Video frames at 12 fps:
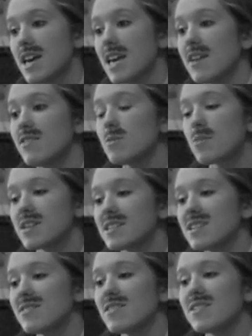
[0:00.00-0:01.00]
Even the
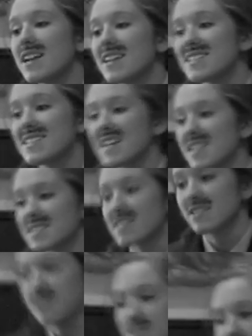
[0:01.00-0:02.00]
President of the United States
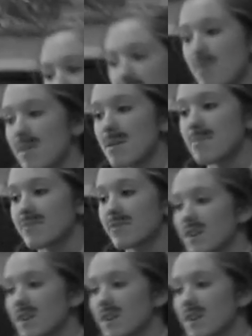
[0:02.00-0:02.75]
did little to help them.